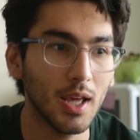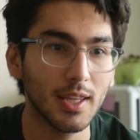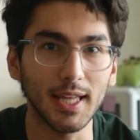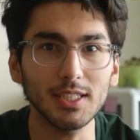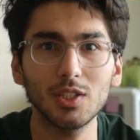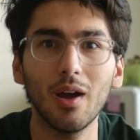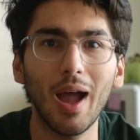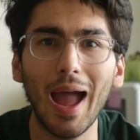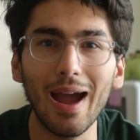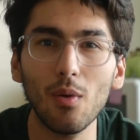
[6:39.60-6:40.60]
that's not
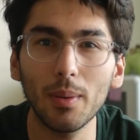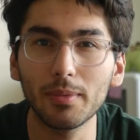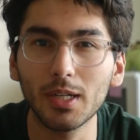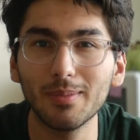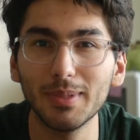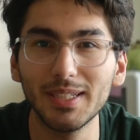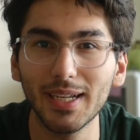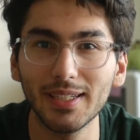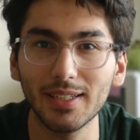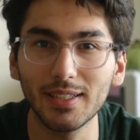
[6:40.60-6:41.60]
how I'm going to be
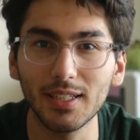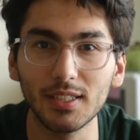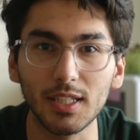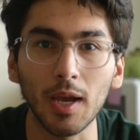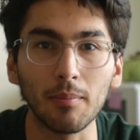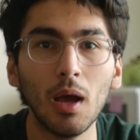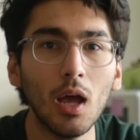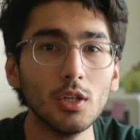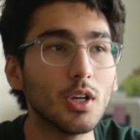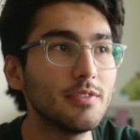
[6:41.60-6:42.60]
taking the exam.
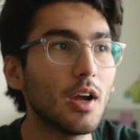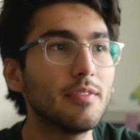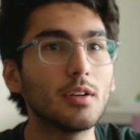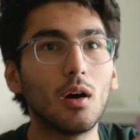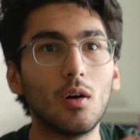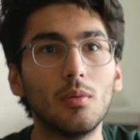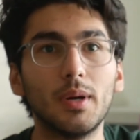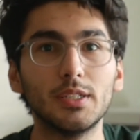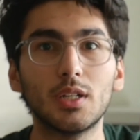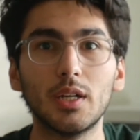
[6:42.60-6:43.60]
So after I've done all
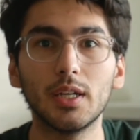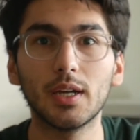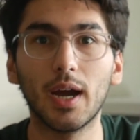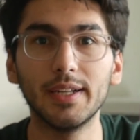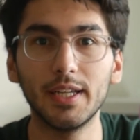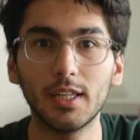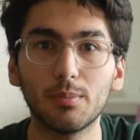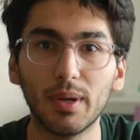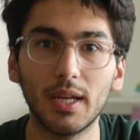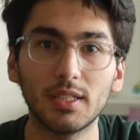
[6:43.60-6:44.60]
my studying, I take the
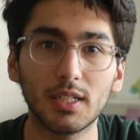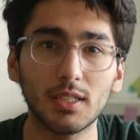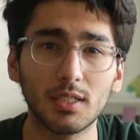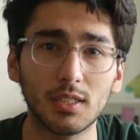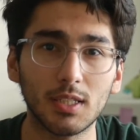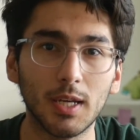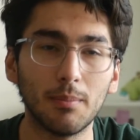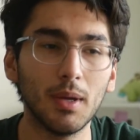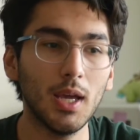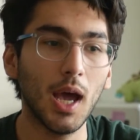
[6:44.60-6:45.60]
practice
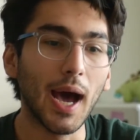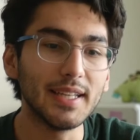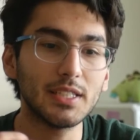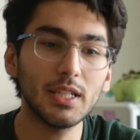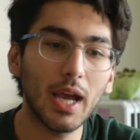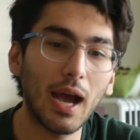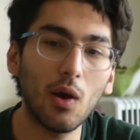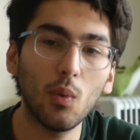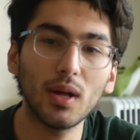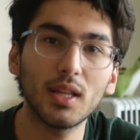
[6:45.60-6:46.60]
exam, I see
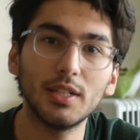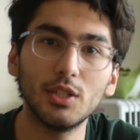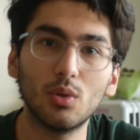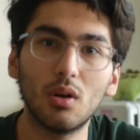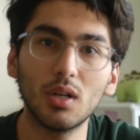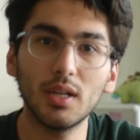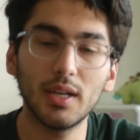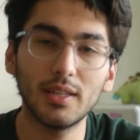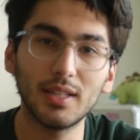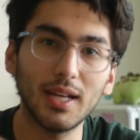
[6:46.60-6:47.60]
how well I do on it,
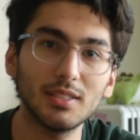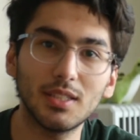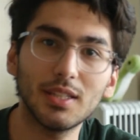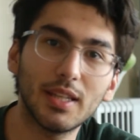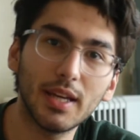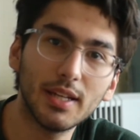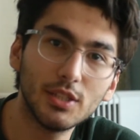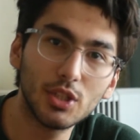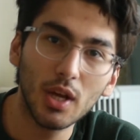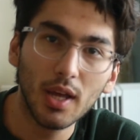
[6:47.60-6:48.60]
and that's the
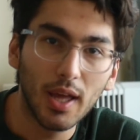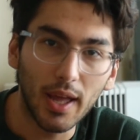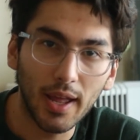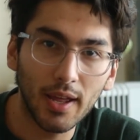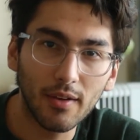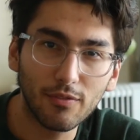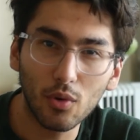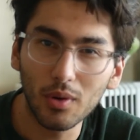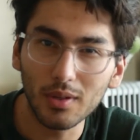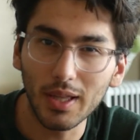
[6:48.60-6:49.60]
gauge eh,
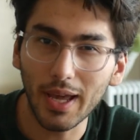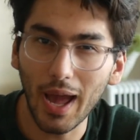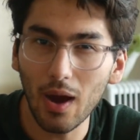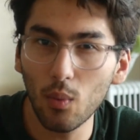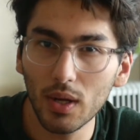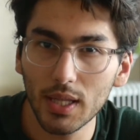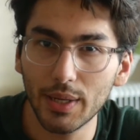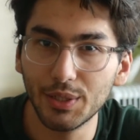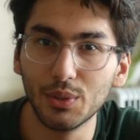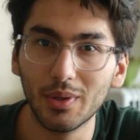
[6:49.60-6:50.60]
for like how well
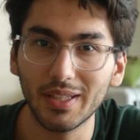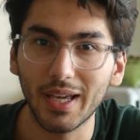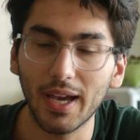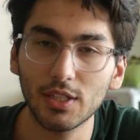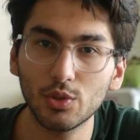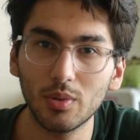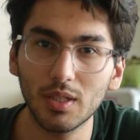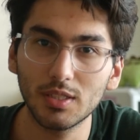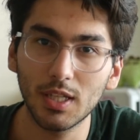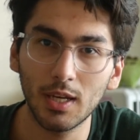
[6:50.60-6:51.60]
I do on the actual
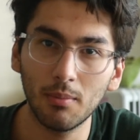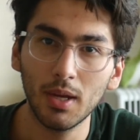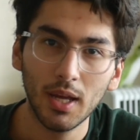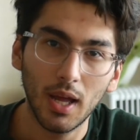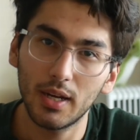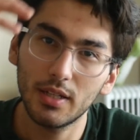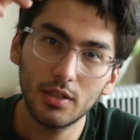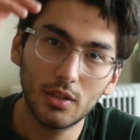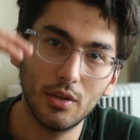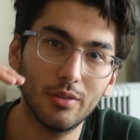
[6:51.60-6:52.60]
exam and I
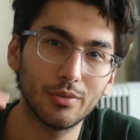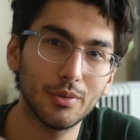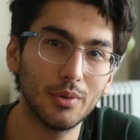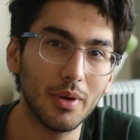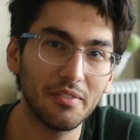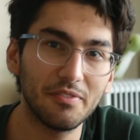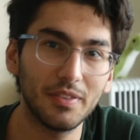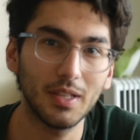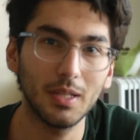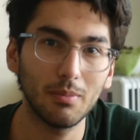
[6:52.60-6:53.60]
can go through and
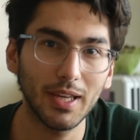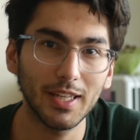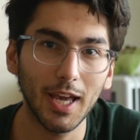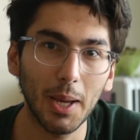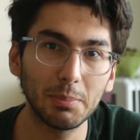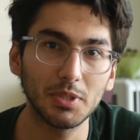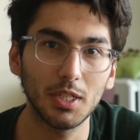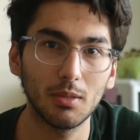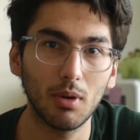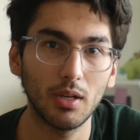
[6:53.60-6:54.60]
fill in my gaps
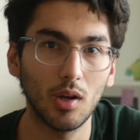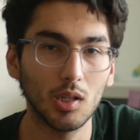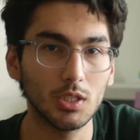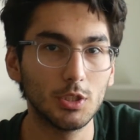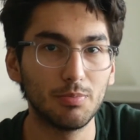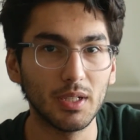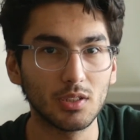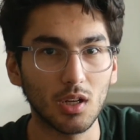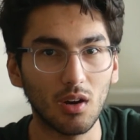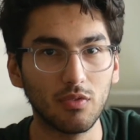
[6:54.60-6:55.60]
in my knowledge
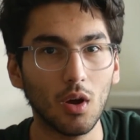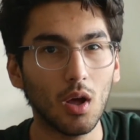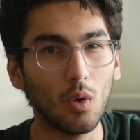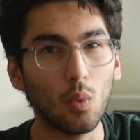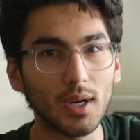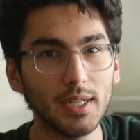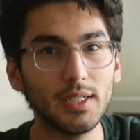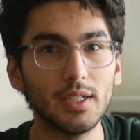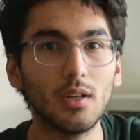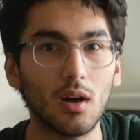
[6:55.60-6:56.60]
based off what I
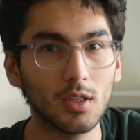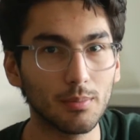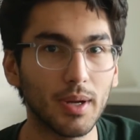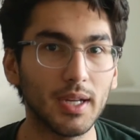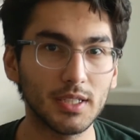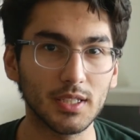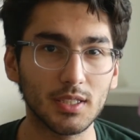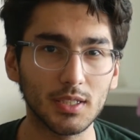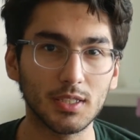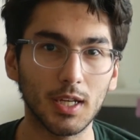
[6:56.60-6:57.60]
did on the plastics
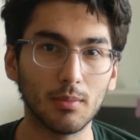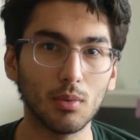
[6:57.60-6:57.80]
exam